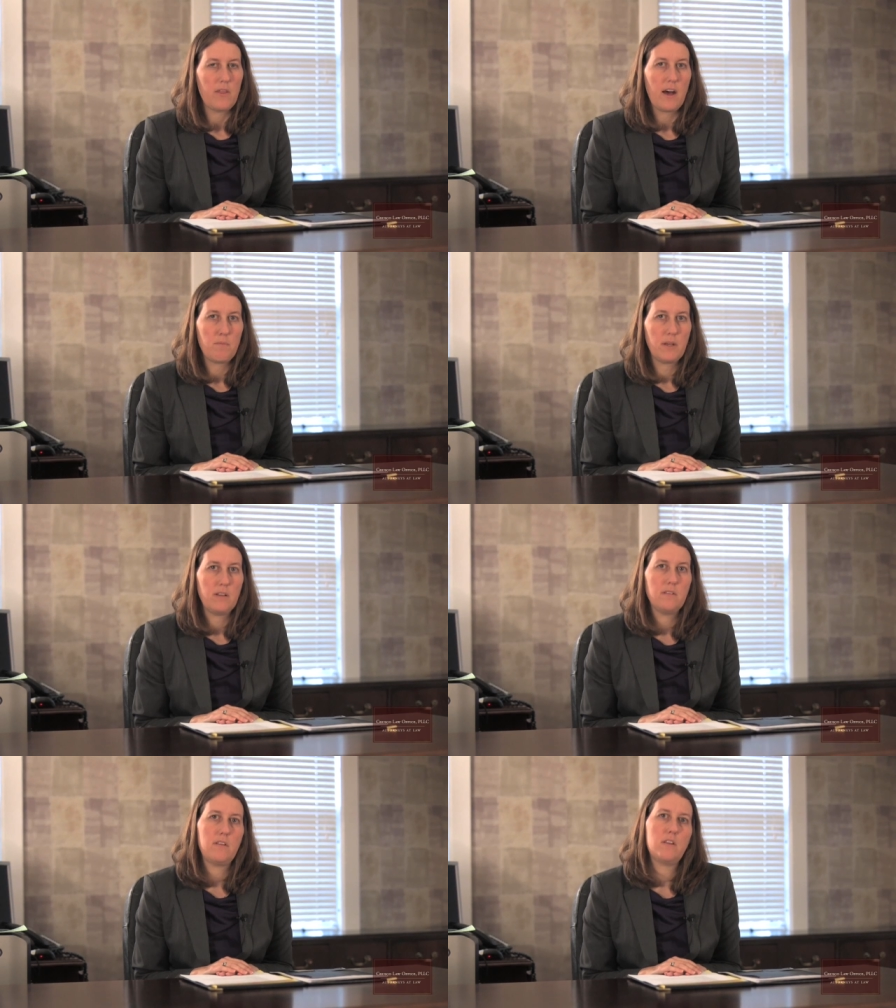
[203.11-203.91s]
that
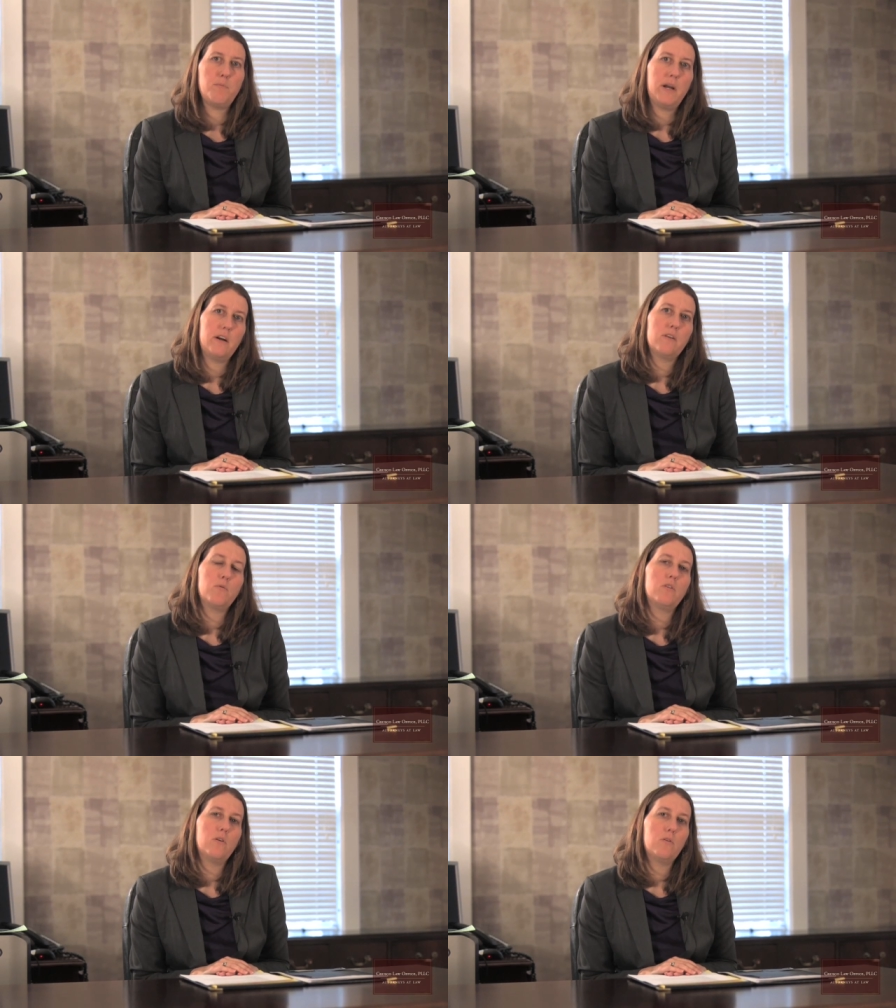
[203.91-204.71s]
means that the parent
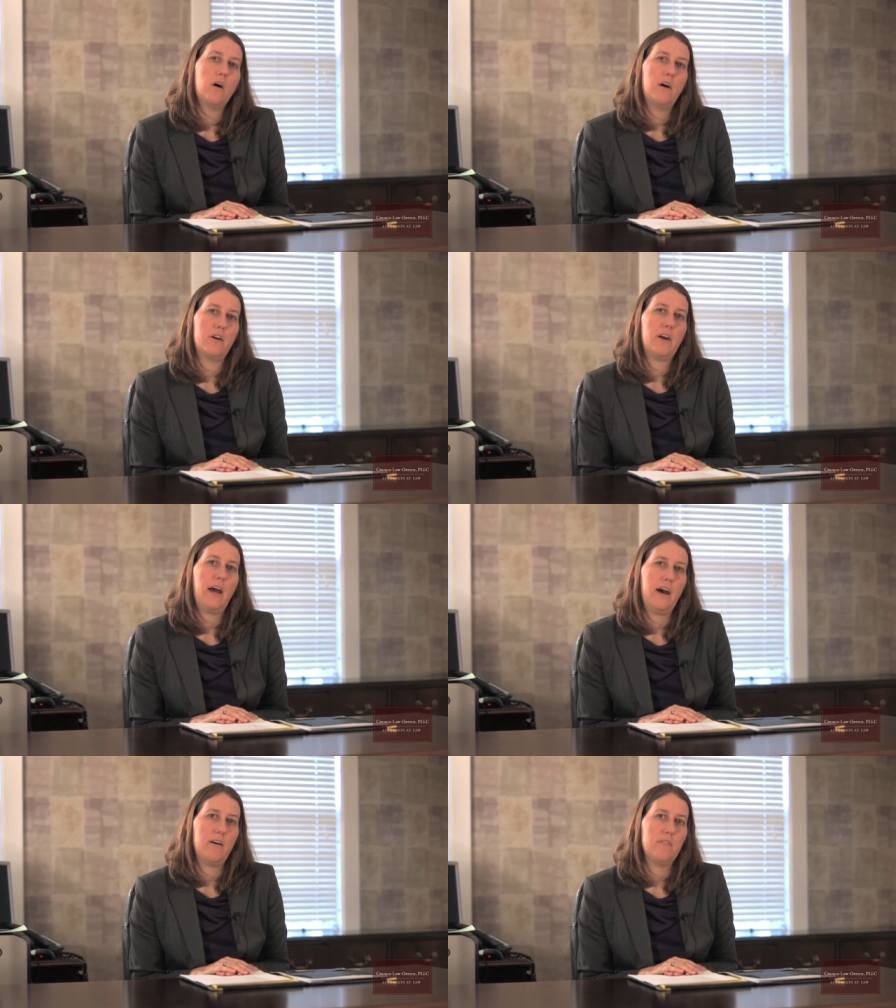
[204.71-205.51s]
will no longer
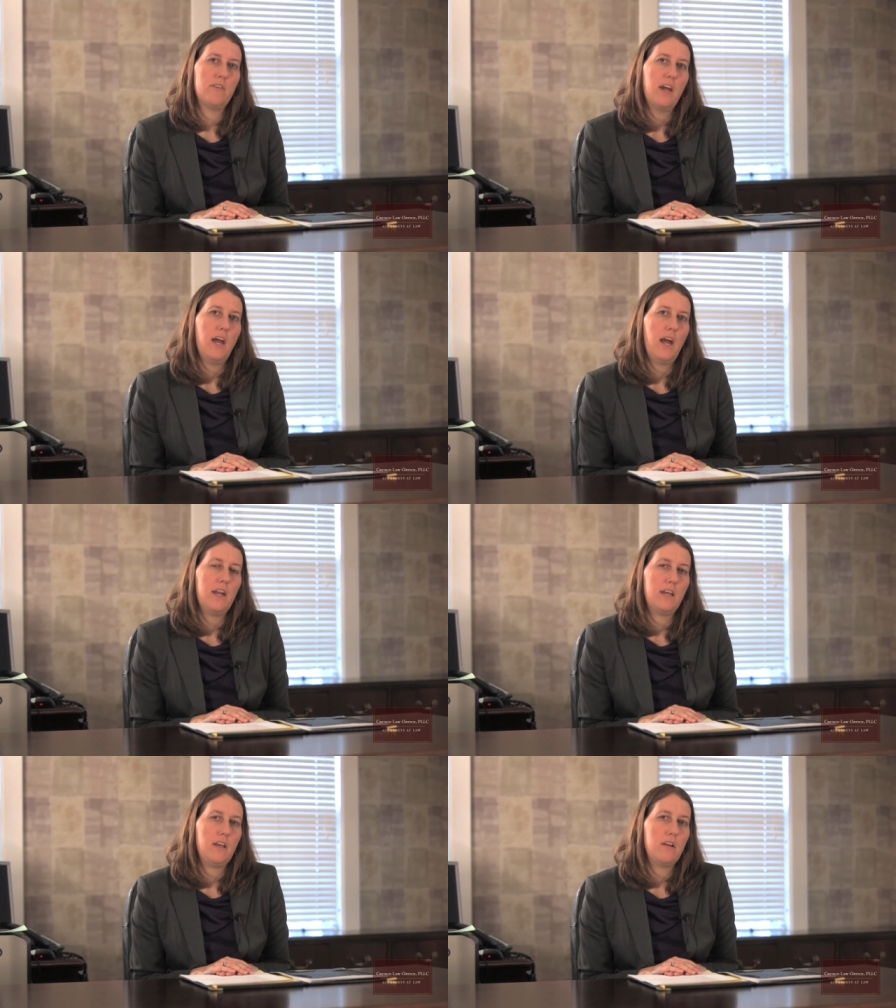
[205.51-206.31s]
have
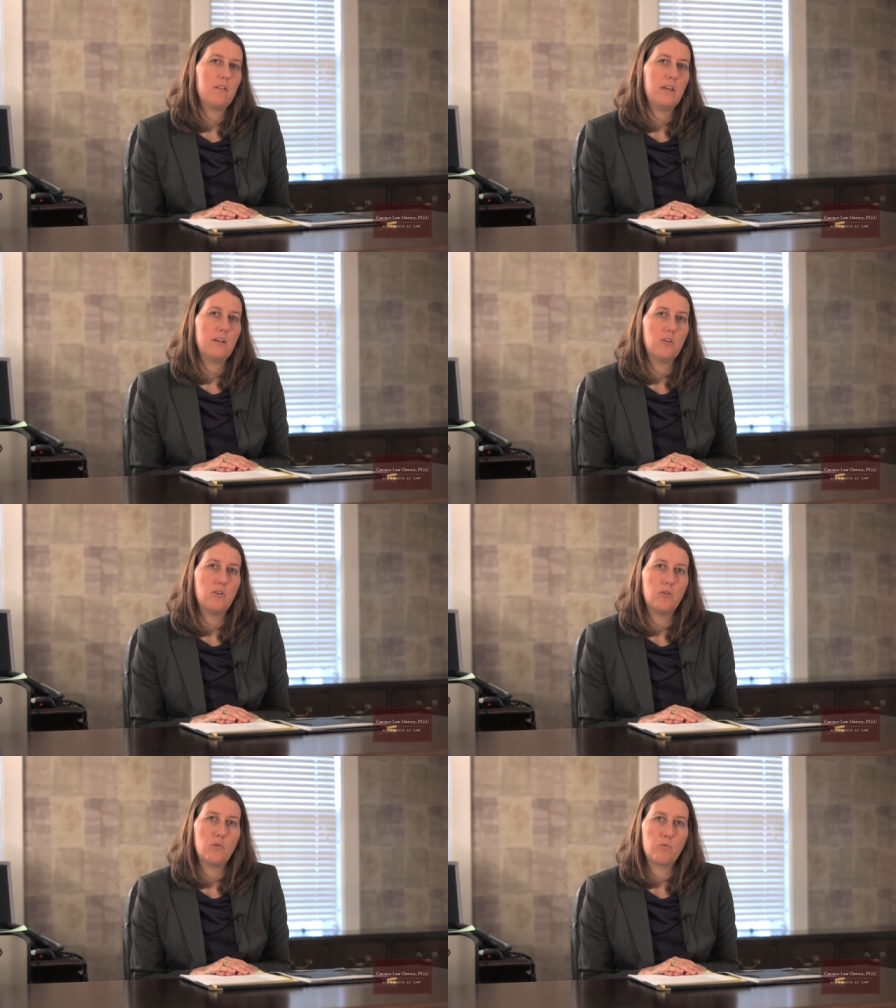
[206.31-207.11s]
any
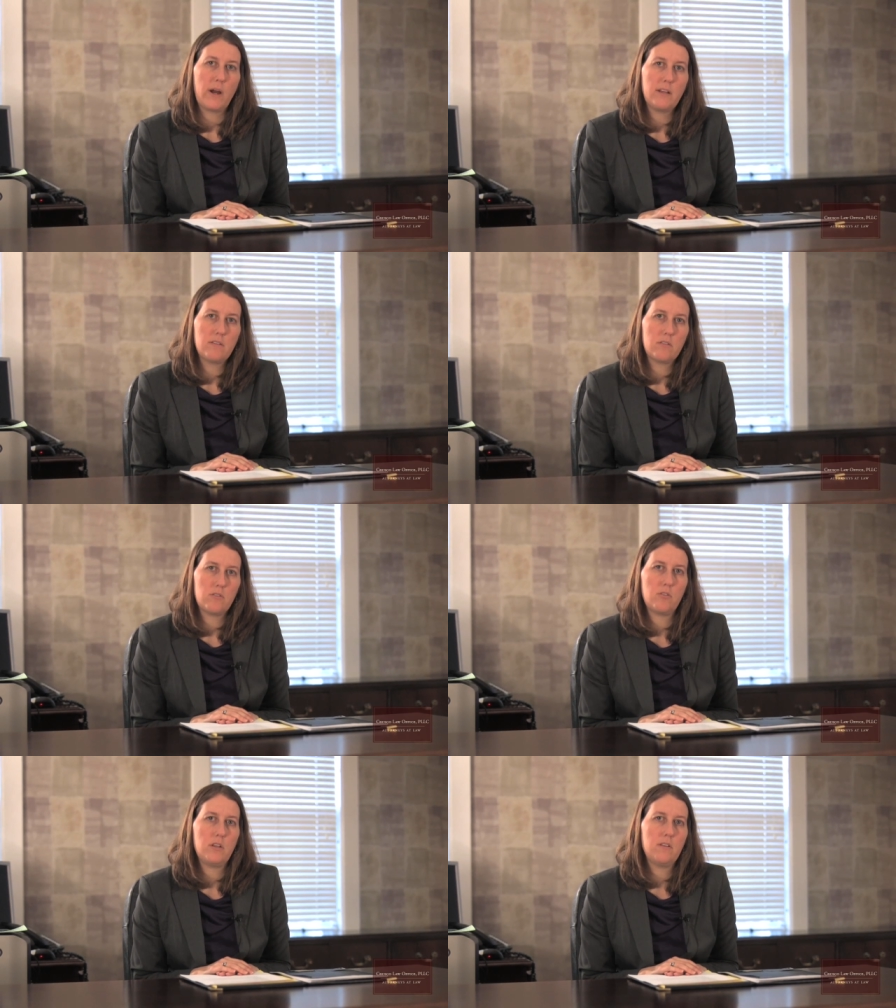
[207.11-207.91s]
legal rights,
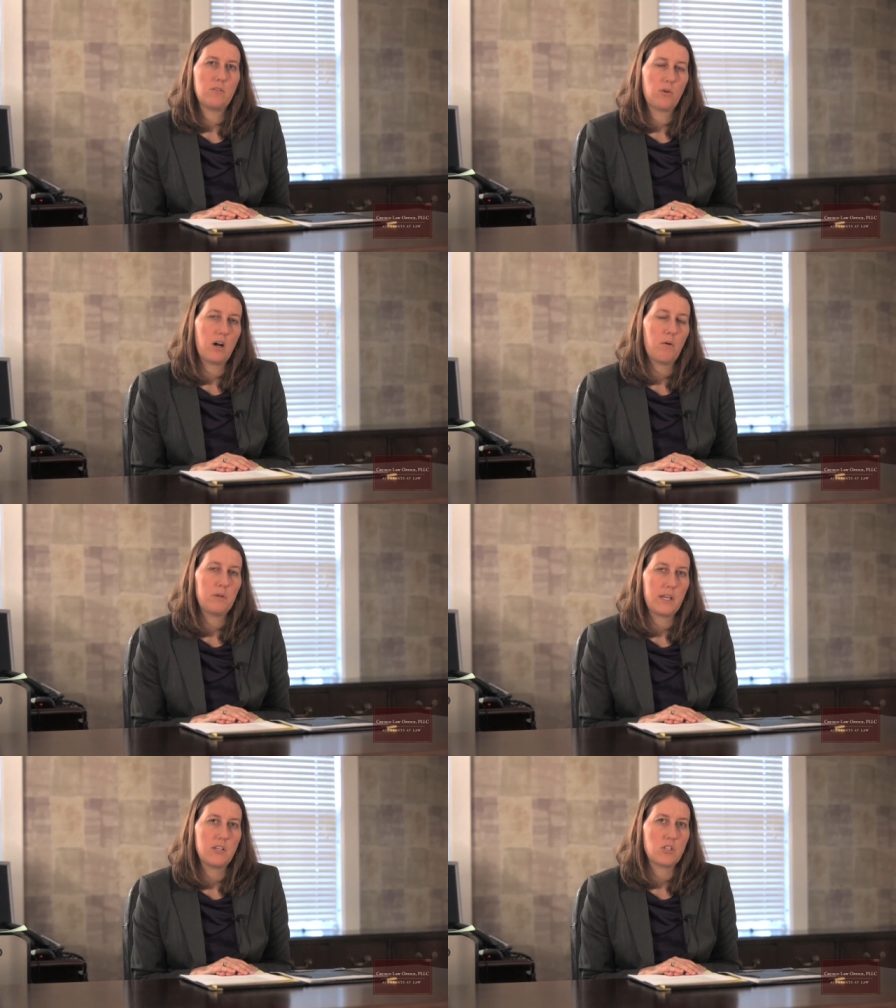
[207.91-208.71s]
duties, or
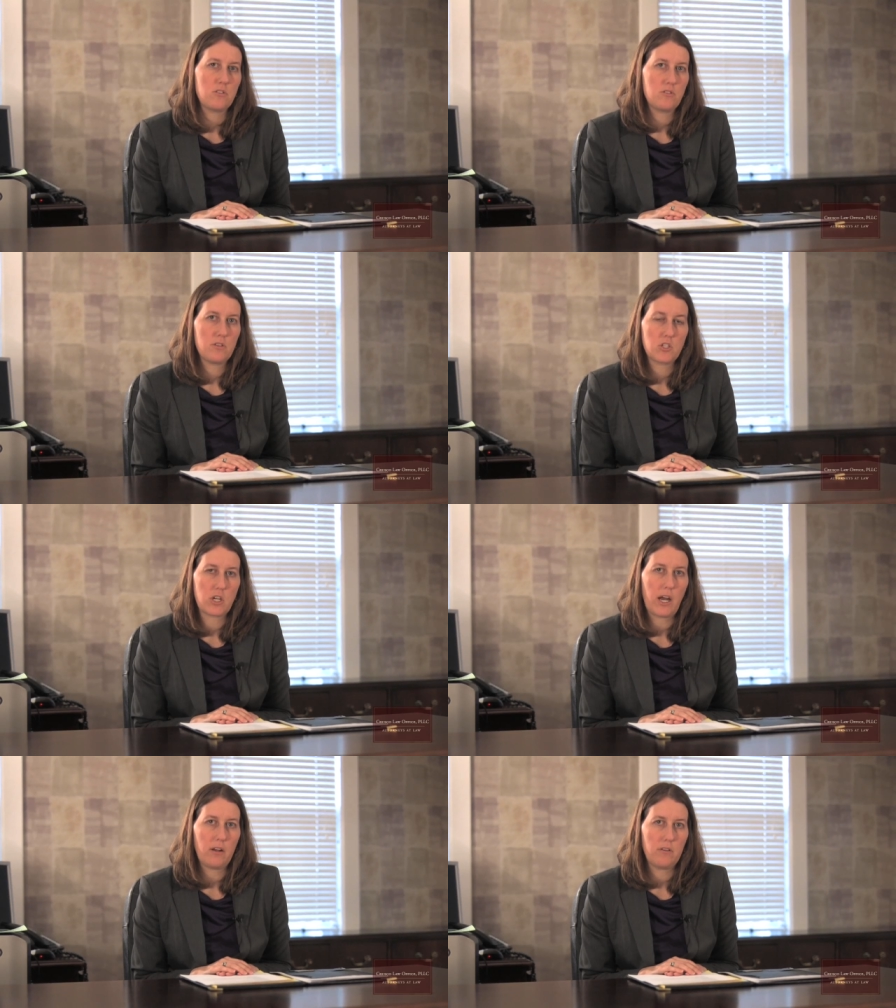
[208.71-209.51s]
obligations to the
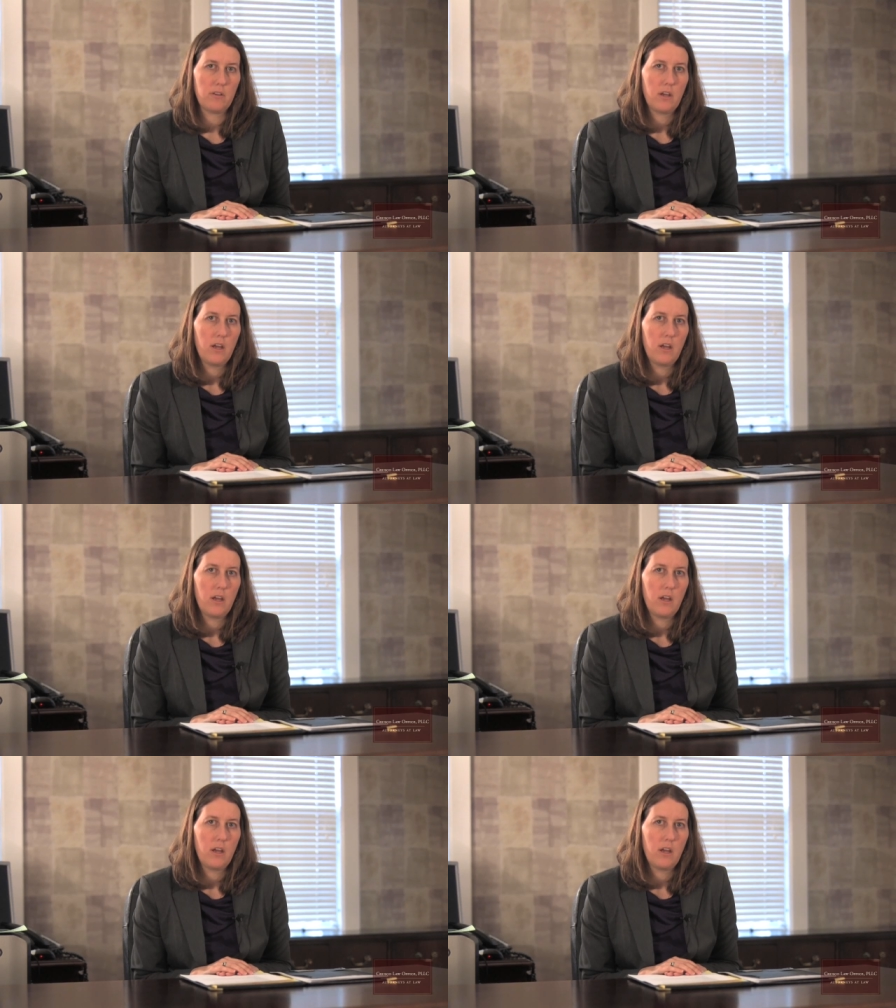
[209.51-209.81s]
child.